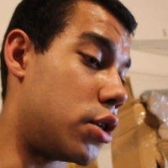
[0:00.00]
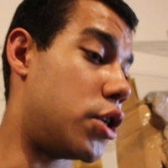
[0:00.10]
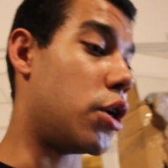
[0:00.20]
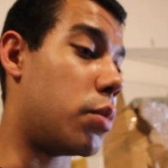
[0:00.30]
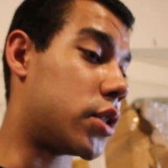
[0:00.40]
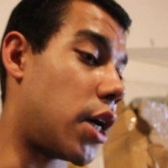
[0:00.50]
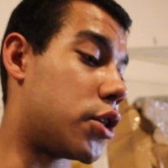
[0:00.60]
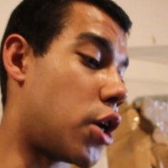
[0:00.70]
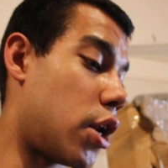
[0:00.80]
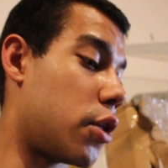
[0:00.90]
to do
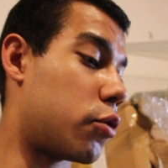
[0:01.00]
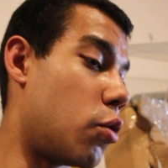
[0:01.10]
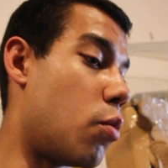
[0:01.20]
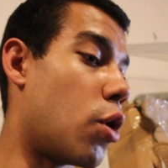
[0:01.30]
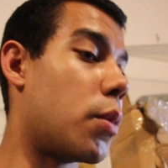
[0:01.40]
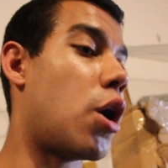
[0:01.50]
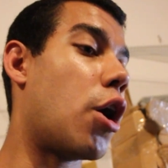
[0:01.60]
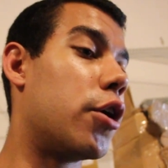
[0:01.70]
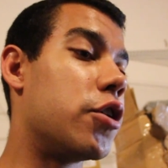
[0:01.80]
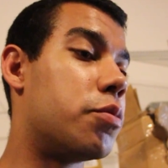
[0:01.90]
besides cutting through more of my
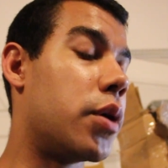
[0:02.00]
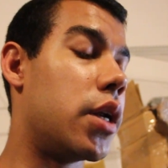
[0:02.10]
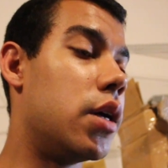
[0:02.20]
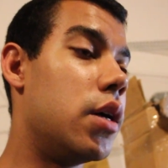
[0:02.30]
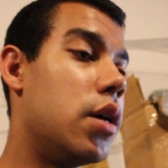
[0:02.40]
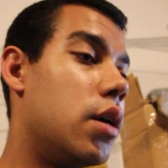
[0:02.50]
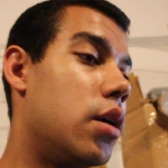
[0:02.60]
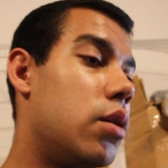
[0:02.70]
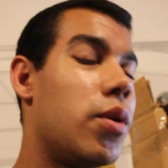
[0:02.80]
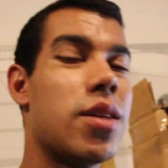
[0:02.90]
harness, but
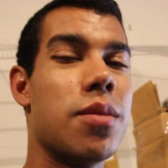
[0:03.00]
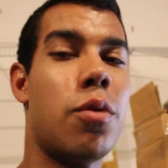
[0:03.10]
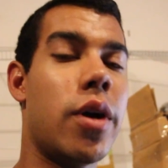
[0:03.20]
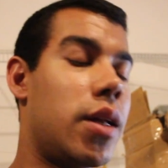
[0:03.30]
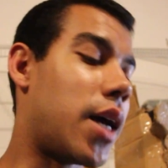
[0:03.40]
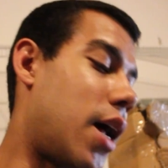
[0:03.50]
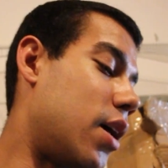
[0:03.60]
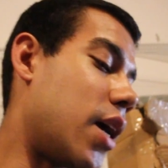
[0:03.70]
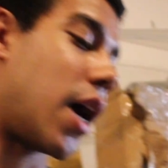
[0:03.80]
what's the point? Like, I